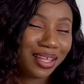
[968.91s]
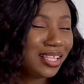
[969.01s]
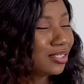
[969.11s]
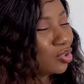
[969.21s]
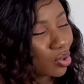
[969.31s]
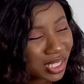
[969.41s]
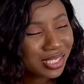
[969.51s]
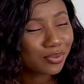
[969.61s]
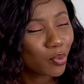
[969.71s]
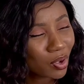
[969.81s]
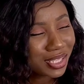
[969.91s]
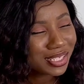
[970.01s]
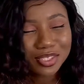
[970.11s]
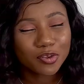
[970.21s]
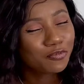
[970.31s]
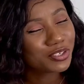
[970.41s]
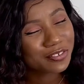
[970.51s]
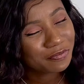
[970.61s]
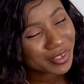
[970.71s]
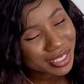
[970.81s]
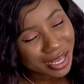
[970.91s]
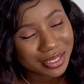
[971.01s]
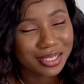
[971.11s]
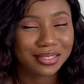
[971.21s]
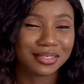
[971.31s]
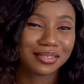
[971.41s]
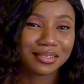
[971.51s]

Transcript: It's not for the faint-hearted.